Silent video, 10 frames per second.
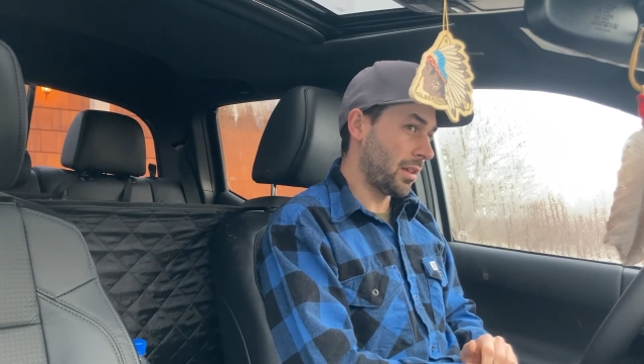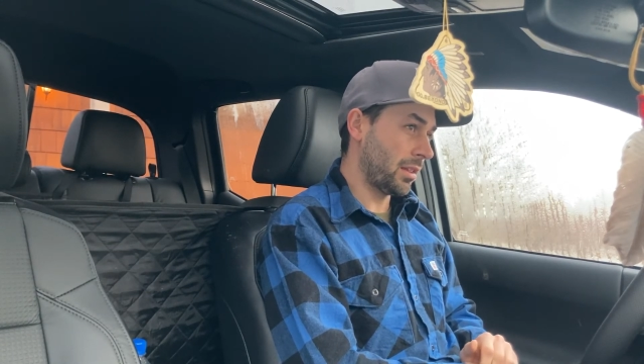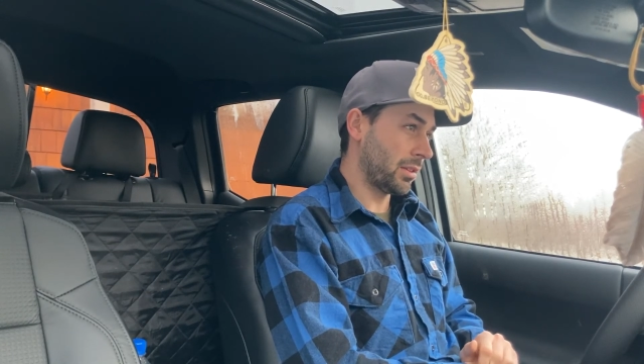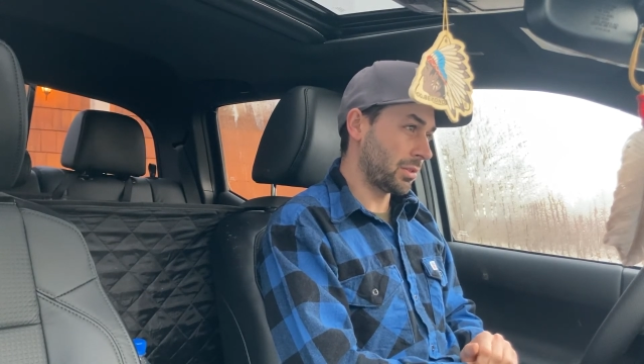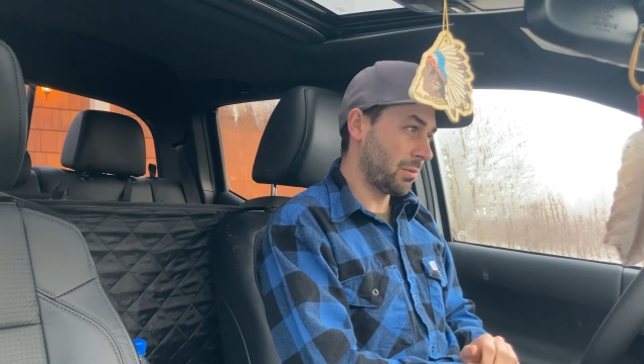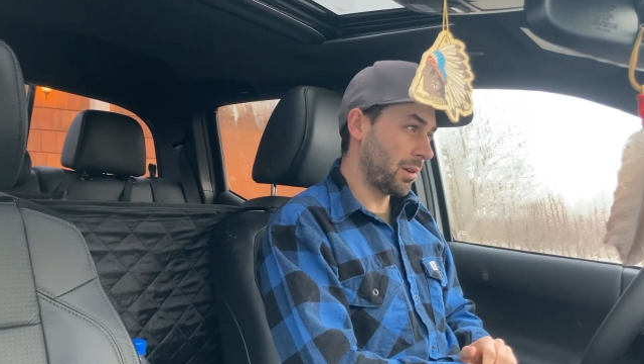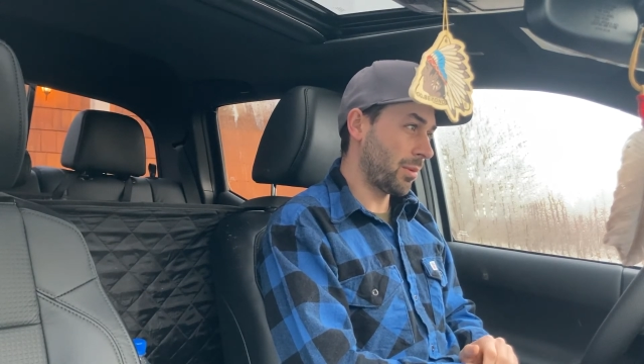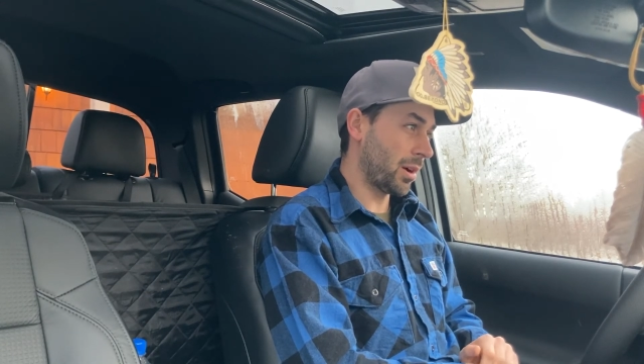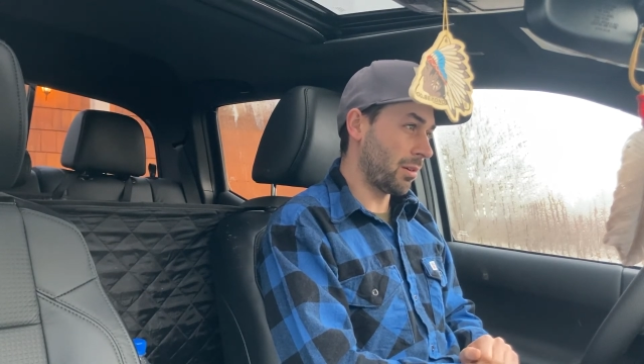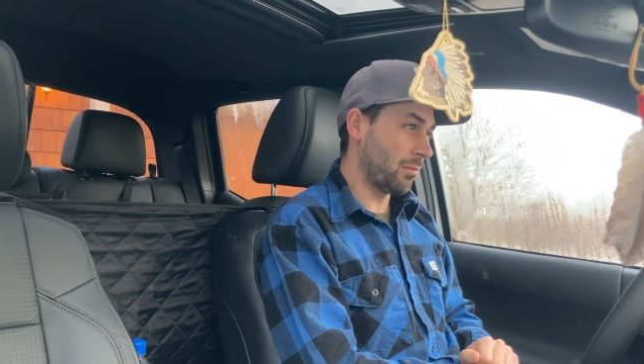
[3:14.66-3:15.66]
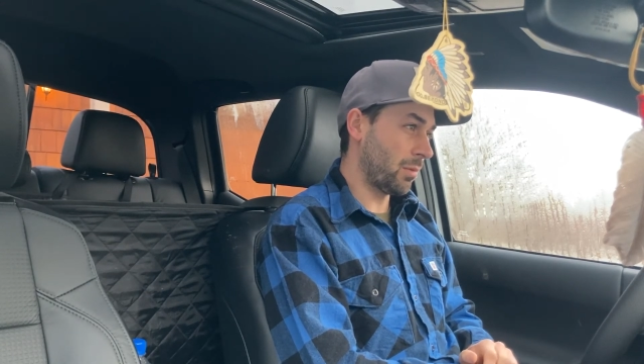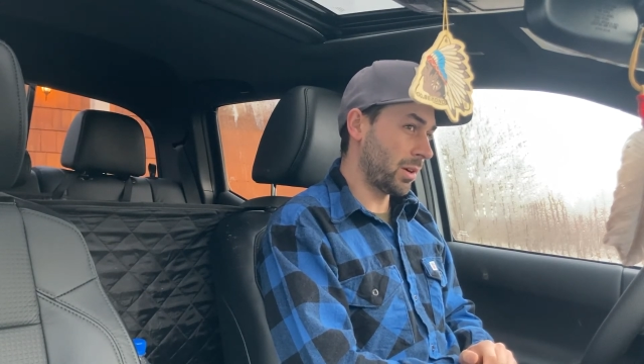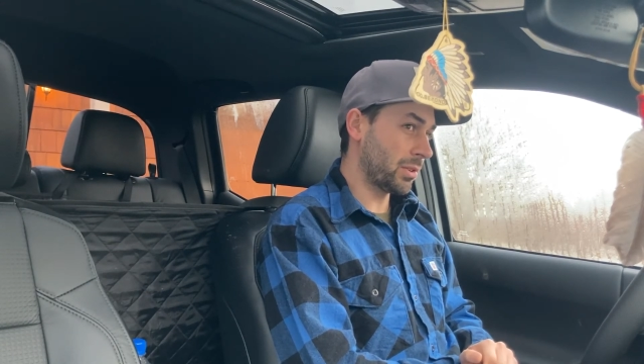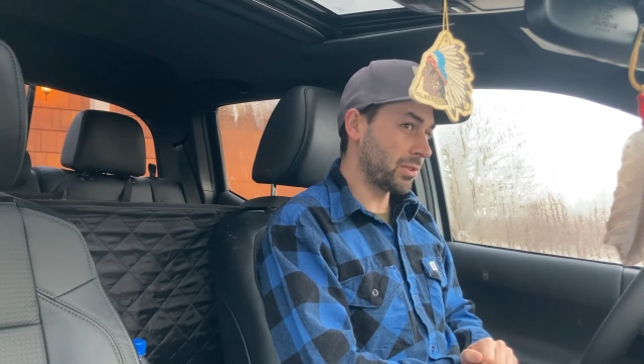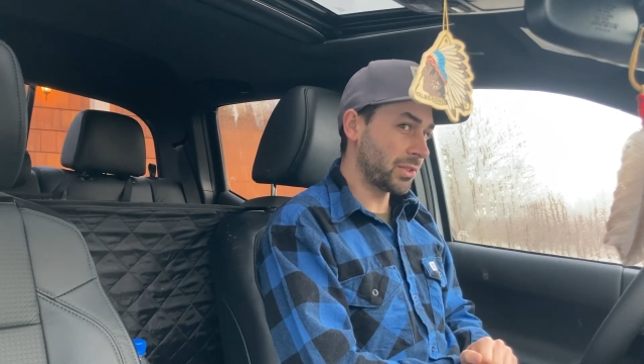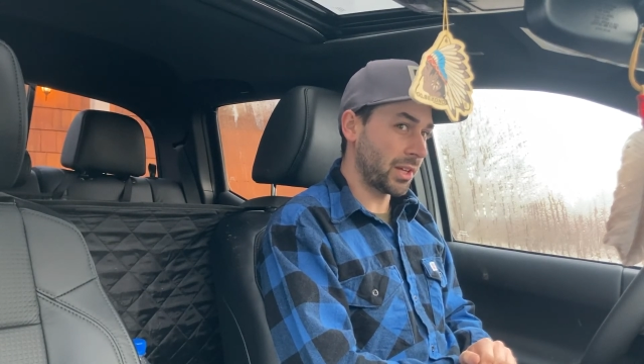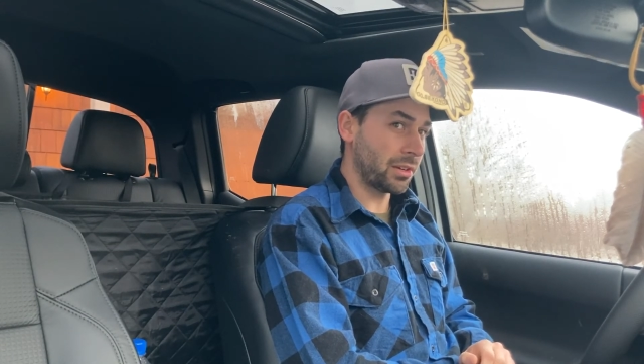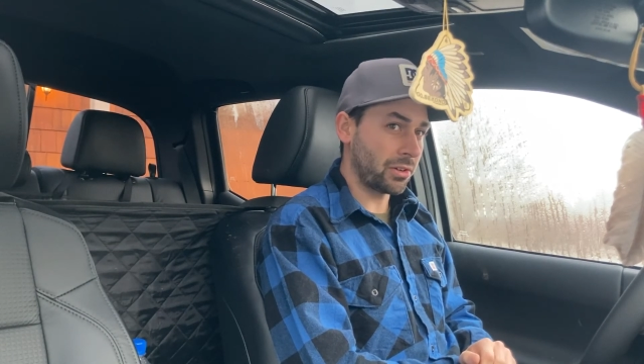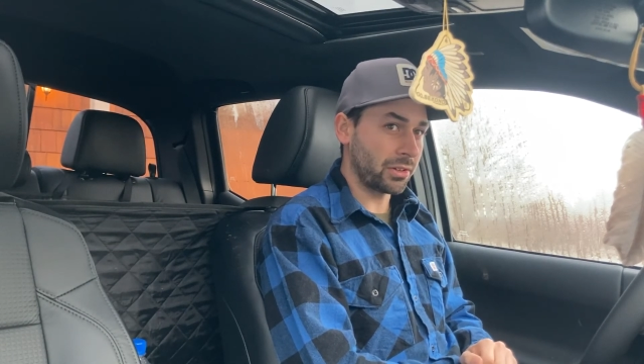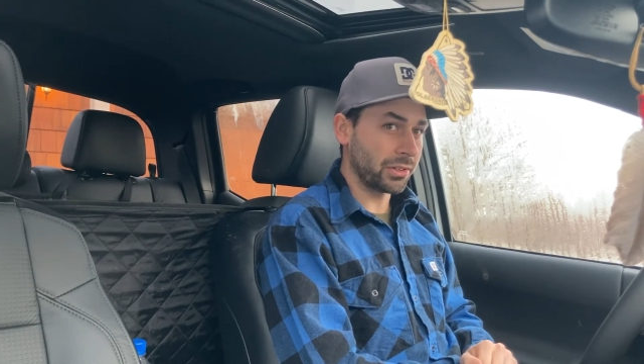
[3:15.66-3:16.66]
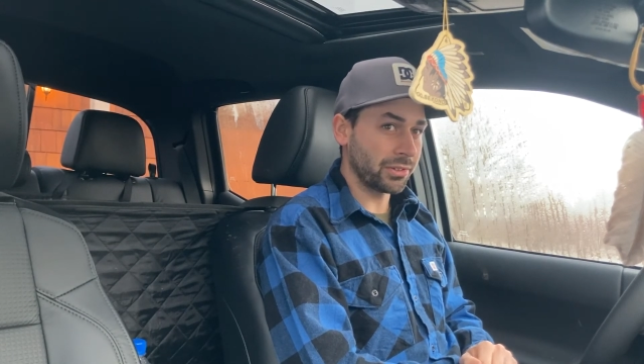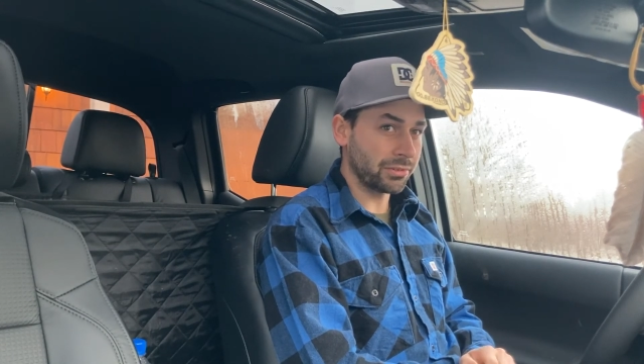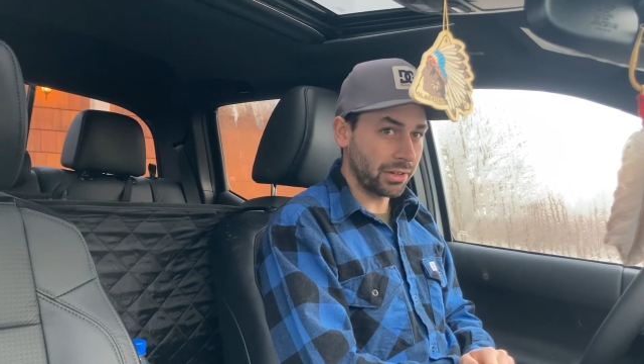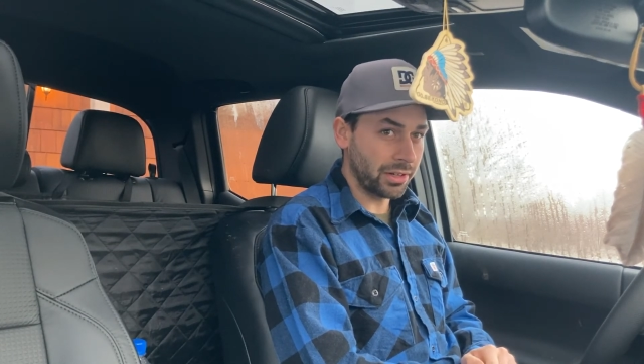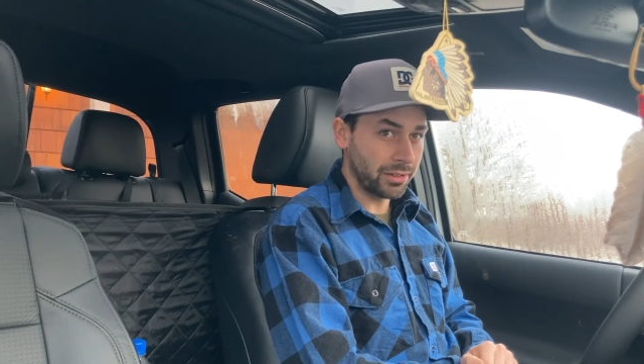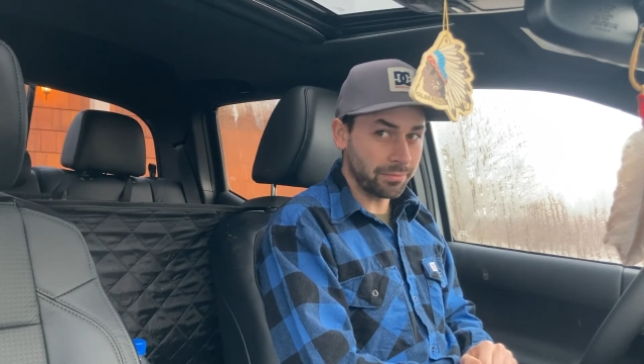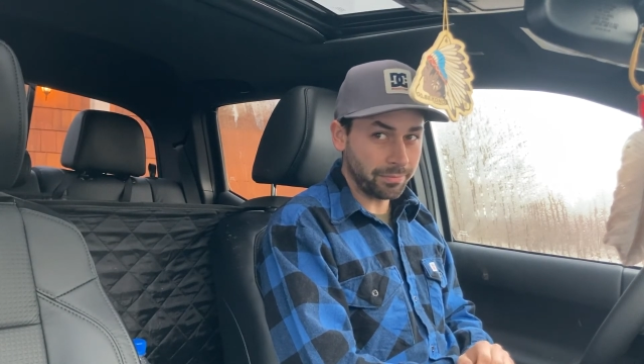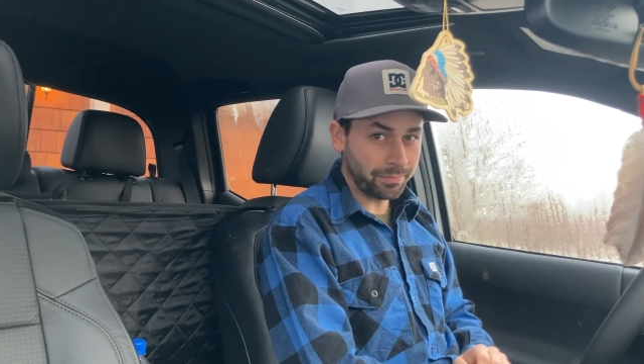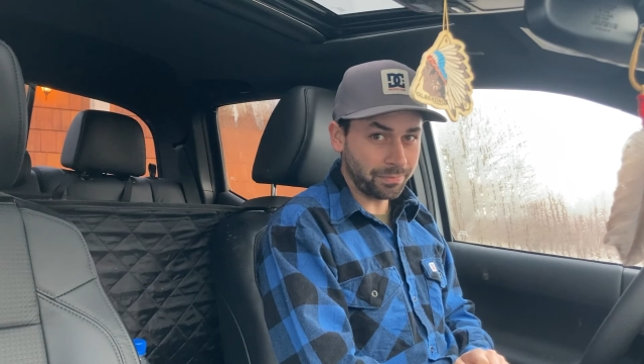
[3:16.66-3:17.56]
the sway bar will sit on your frame.